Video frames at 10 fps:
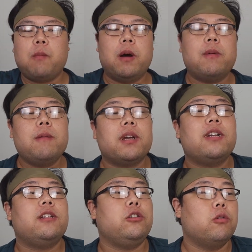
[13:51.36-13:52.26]
My mom
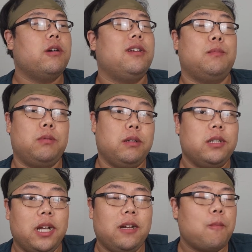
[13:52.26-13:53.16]
can enjoy and
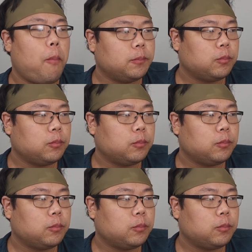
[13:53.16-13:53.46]
appreciate